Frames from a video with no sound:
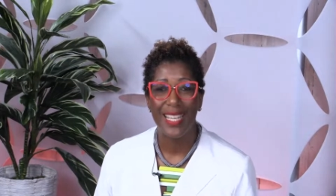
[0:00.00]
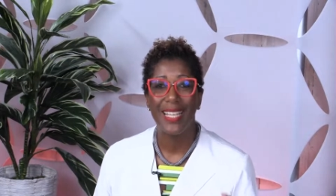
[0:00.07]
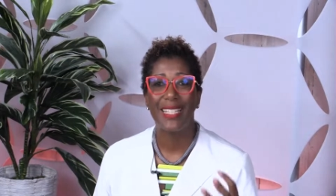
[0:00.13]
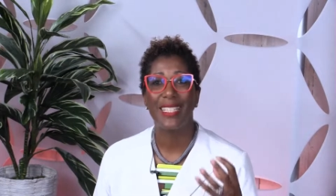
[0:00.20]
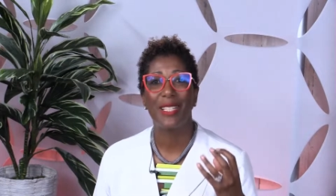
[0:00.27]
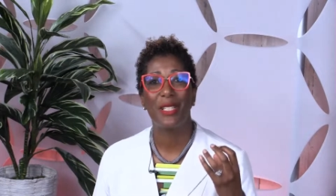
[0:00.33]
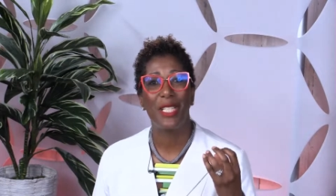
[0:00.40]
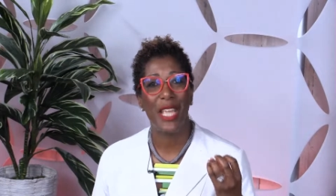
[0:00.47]

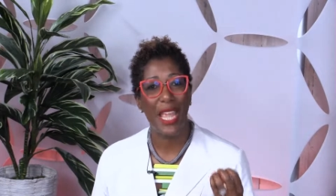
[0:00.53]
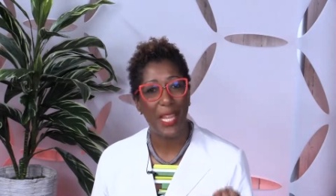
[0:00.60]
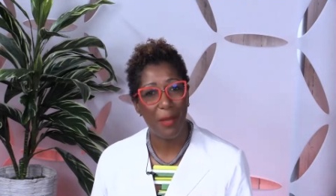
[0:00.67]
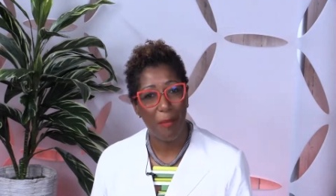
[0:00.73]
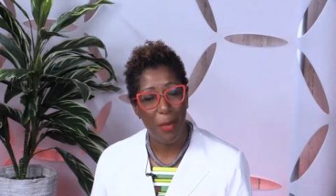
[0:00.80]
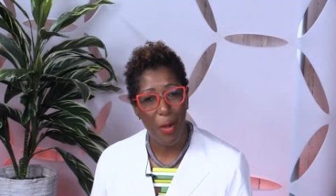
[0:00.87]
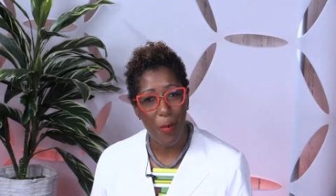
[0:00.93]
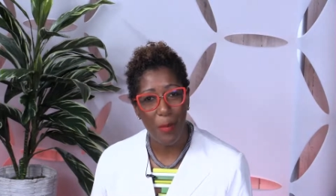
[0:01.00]
to take a
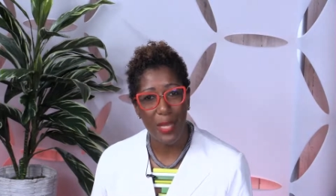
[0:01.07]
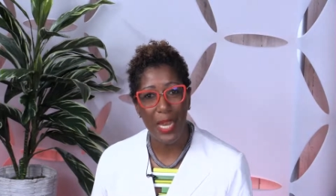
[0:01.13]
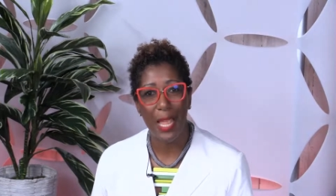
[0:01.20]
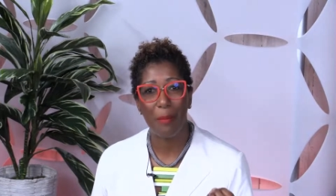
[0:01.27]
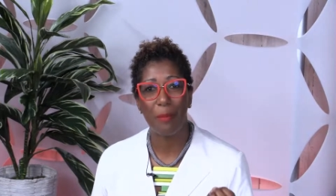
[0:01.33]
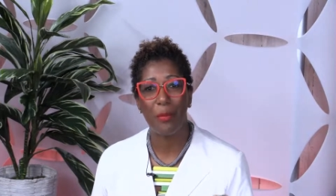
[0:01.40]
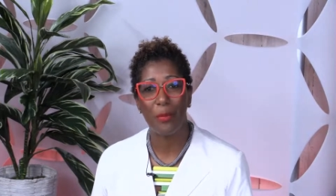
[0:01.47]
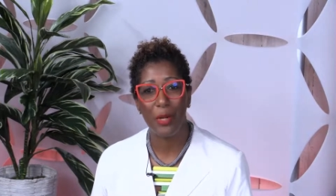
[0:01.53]
moment
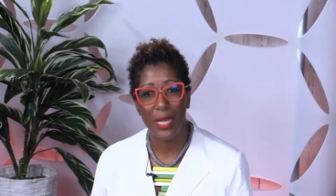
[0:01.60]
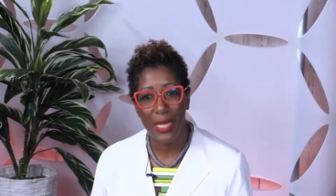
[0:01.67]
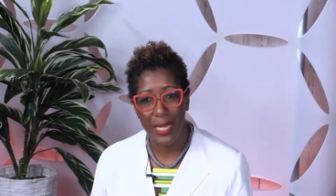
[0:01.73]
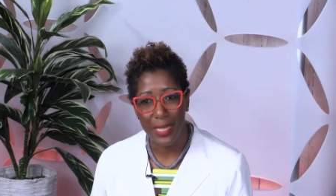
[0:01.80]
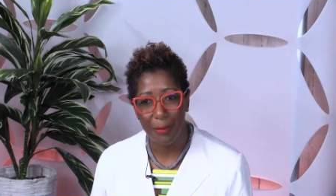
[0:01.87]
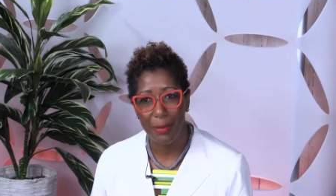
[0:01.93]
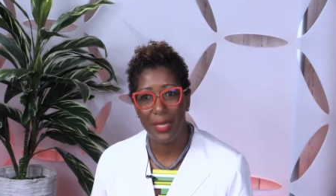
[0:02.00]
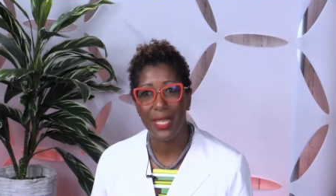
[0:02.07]
and
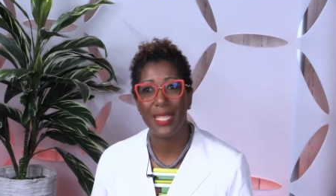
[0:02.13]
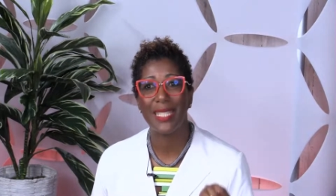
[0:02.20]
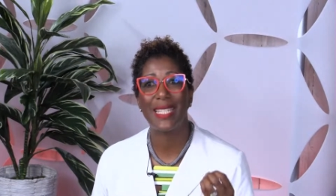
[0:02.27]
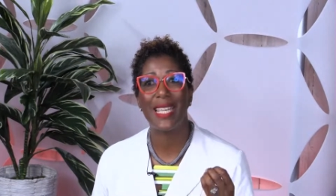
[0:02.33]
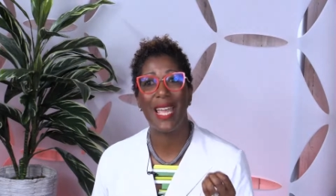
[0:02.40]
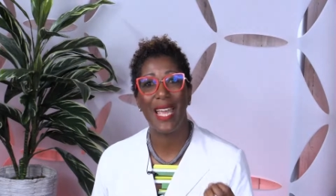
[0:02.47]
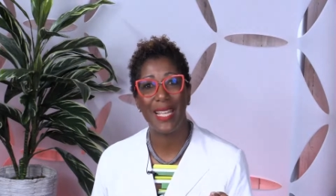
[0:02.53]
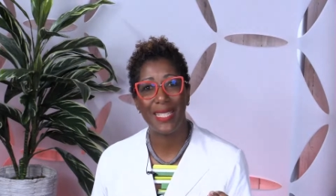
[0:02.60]
breathe, because
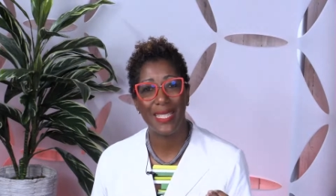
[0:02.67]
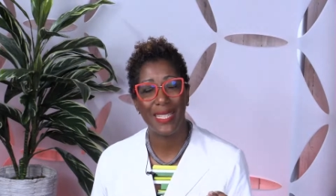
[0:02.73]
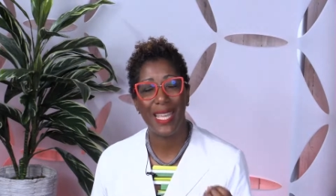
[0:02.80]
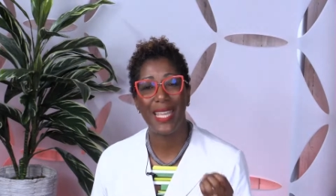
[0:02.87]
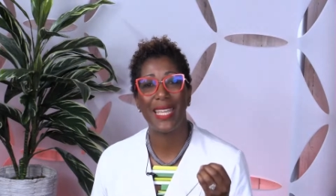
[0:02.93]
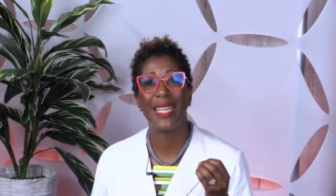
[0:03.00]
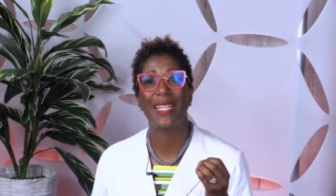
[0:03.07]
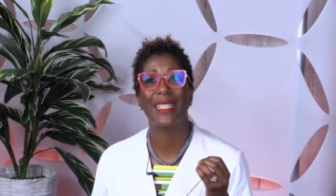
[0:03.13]
yes, they
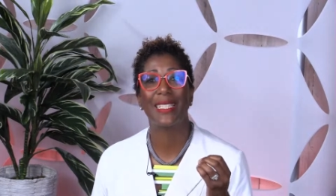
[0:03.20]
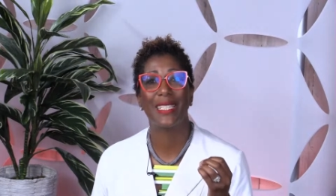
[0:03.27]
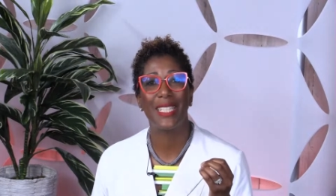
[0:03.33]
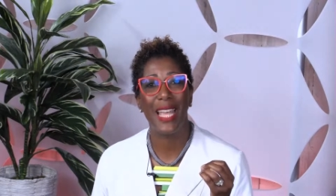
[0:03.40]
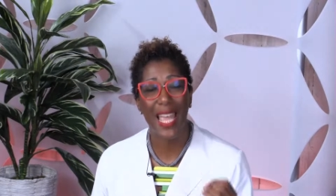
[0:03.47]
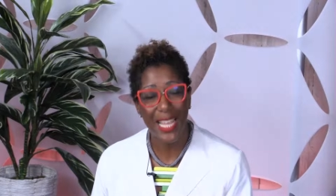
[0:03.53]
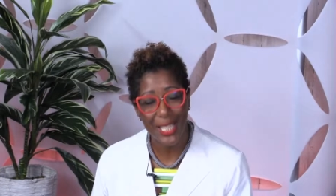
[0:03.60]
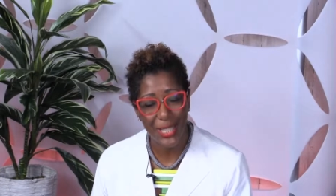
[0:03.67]
can
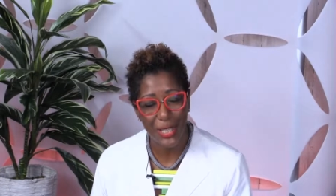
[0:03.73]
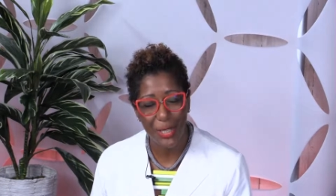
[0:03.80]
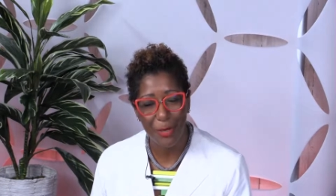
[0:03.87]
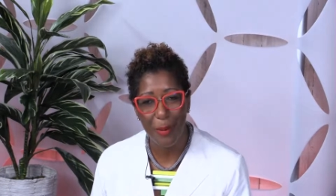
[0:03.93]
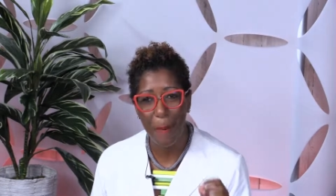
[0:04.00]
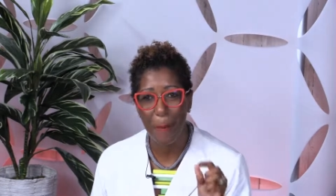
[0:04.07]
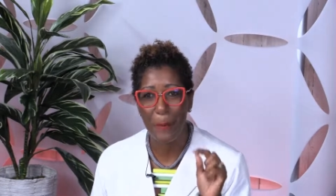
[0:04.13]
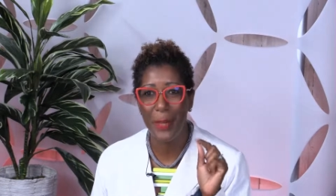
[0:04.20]
test you
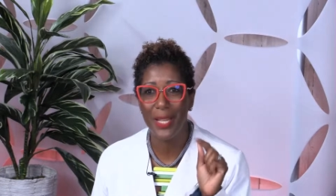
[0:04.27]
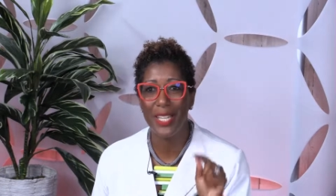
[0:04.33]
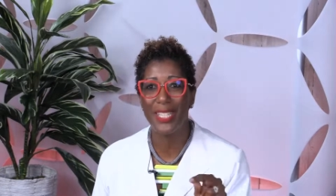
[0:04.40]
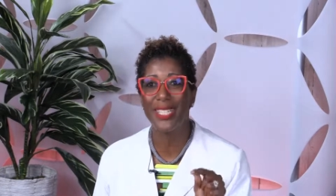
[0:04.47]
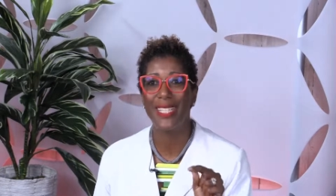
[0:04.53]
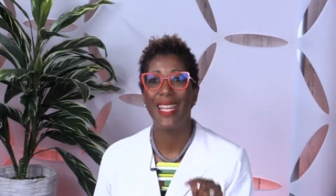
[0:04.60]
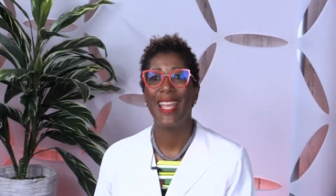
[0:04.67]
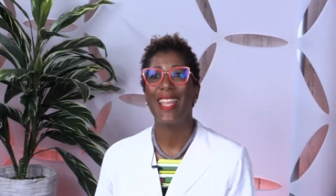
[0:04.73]
and
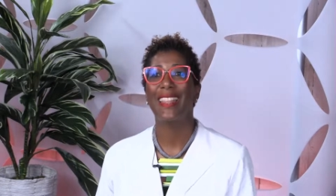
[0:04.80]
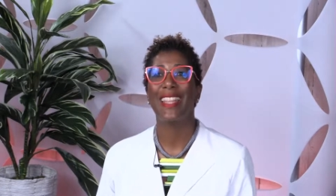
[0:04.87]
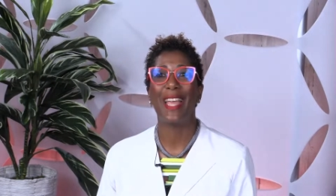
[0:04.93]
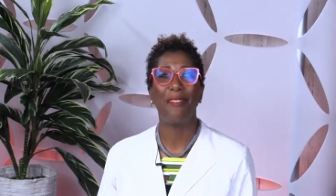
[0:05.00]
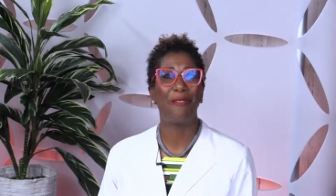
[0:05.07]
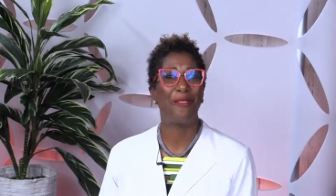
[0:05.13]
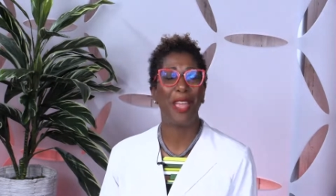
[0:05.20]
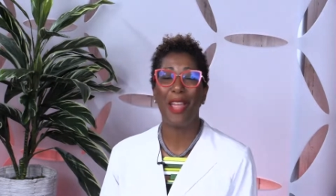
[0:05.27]
push
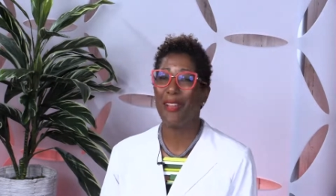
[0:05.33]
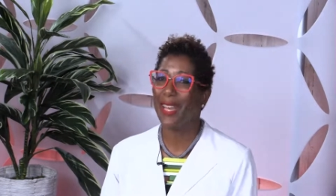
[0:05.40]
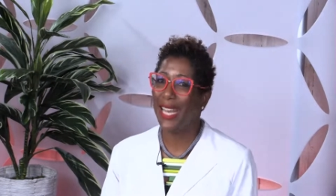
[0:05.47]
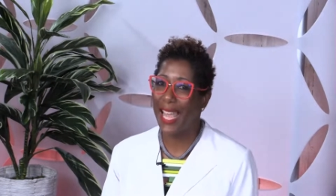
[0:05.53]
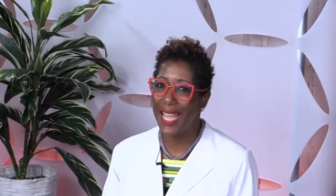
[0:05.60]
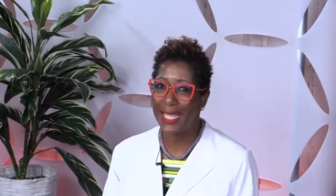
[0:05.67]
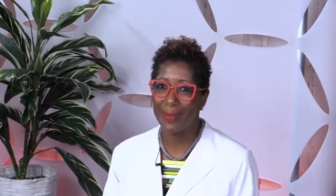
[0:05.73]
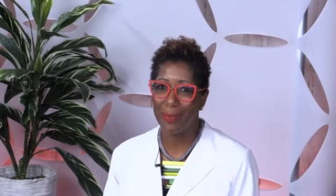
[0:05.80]
that very
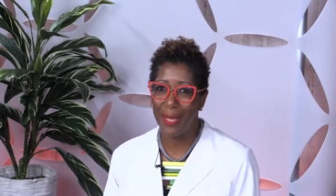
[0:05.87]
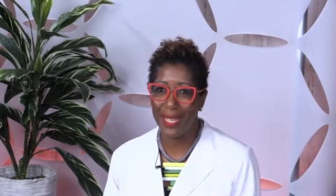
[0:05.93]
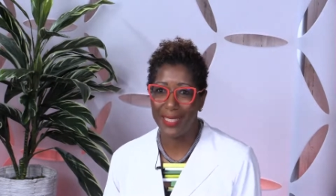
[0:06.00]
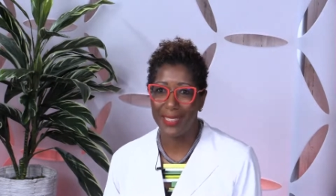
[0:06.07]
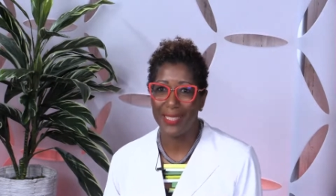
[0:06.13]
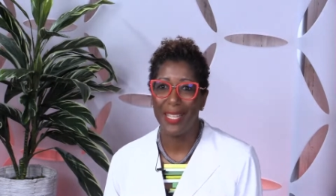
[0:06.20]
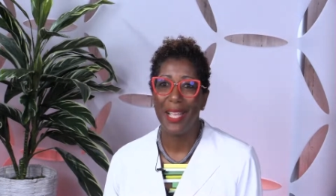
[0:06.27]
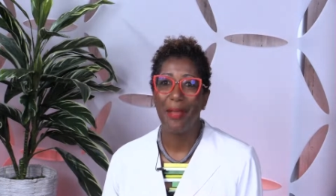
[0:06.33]
last button,